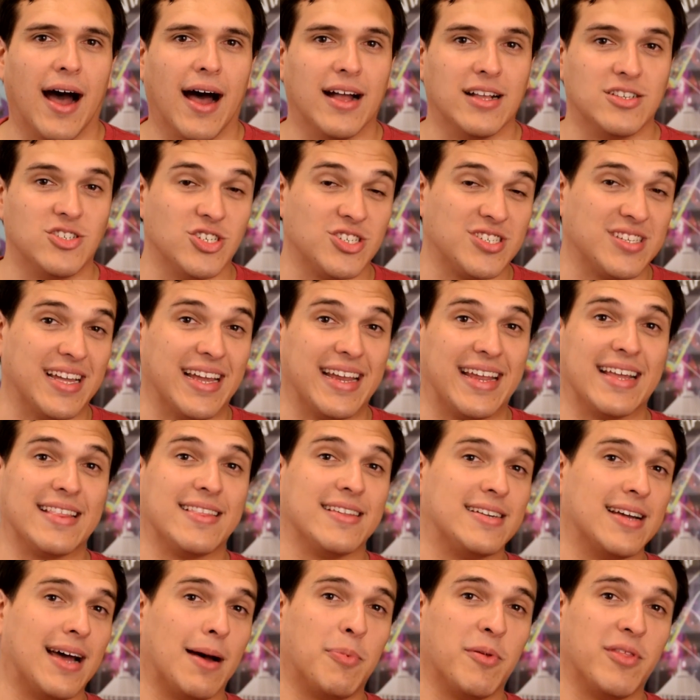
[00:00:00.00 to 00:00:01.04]
Just like at the
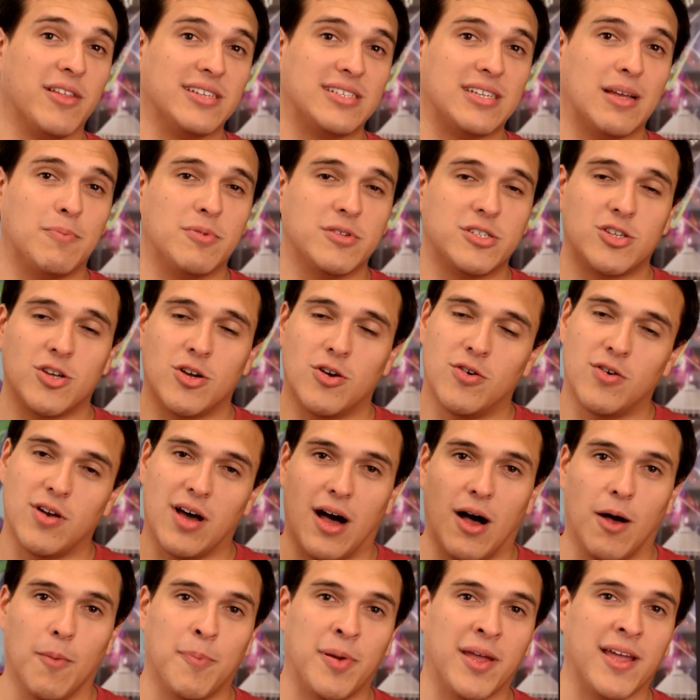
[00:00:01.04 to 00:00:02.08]
top of this episode,
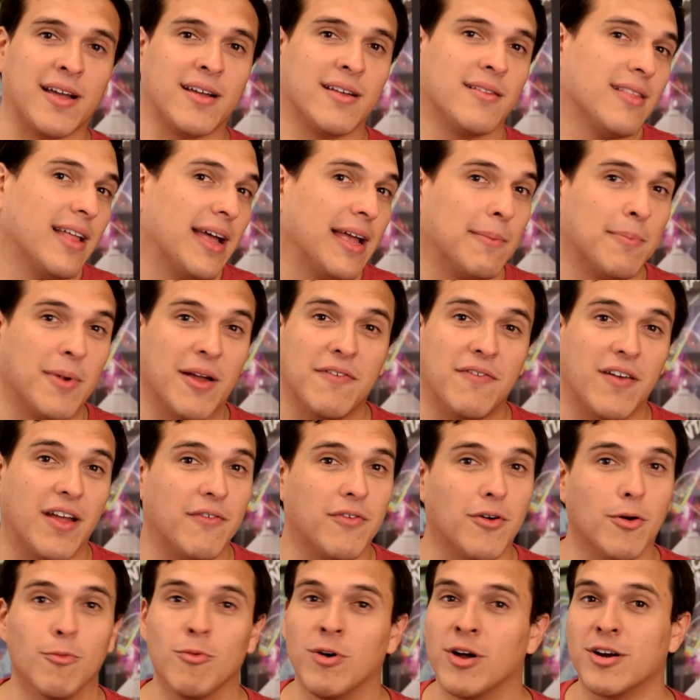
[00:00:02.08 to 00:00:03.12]
I'll pick like my
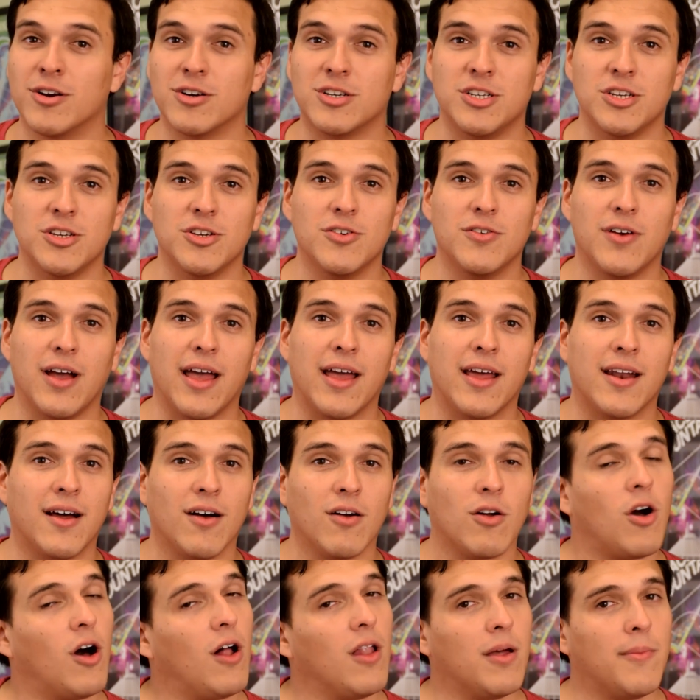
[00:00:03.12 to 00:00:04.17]
favorite one or two and I'll
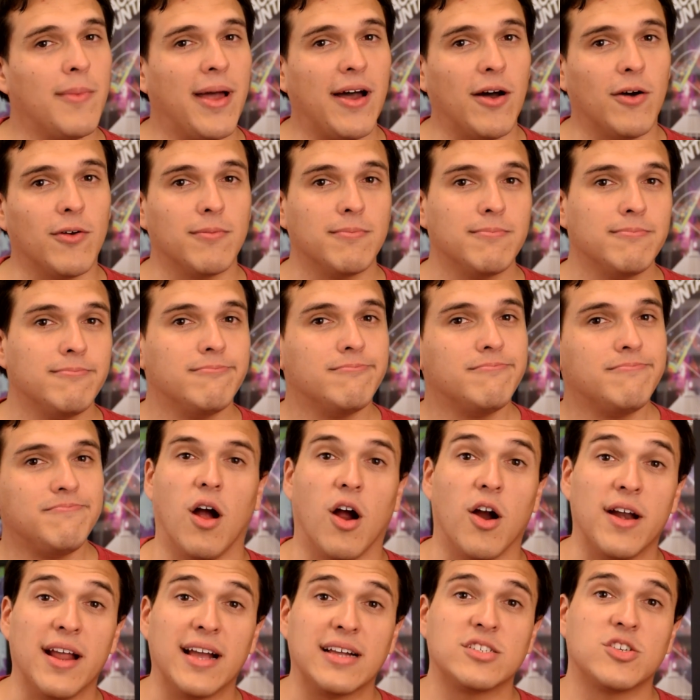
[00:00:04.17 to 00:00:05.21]
call them out.
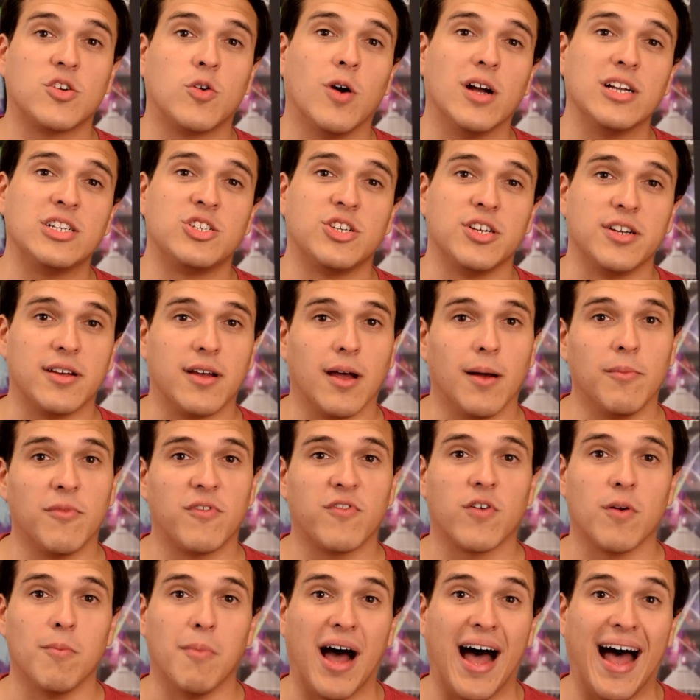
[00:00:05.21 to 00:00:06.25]
Our next question comes
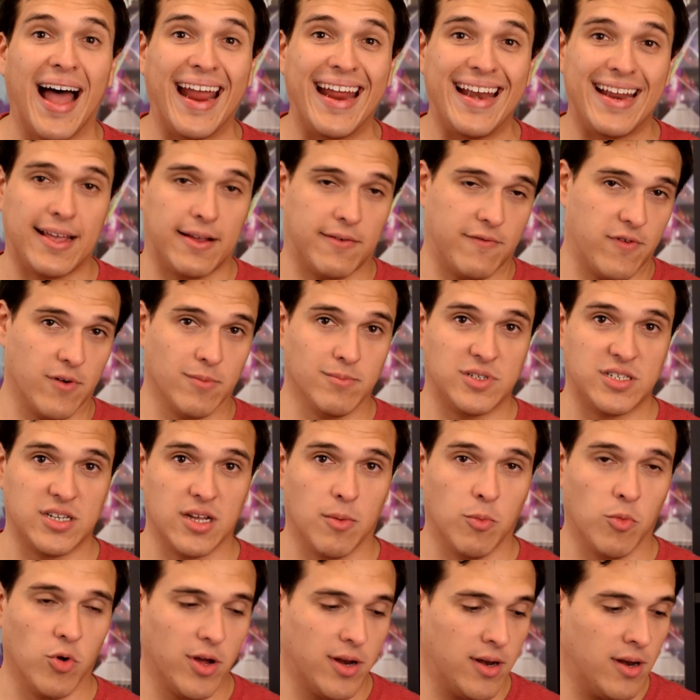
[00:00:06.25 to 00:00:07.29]
from Hiding from
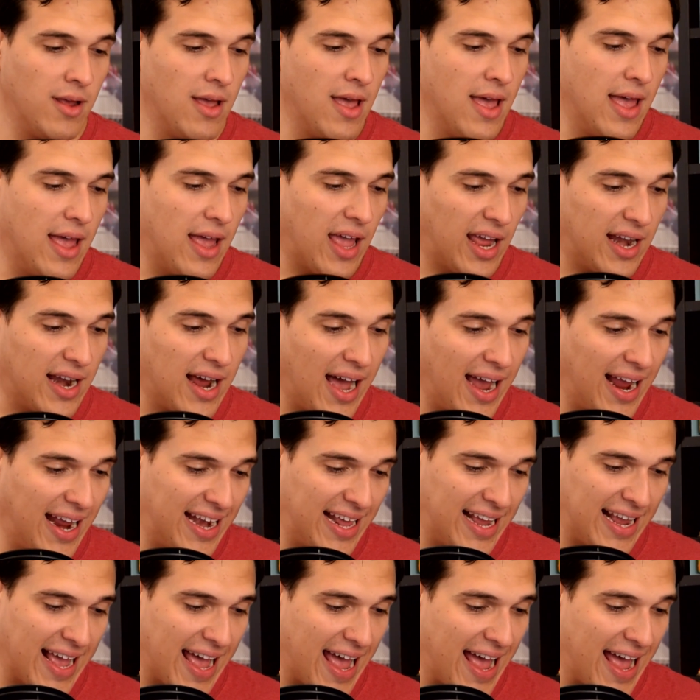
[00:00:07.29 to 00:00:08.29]
someone, and Hiding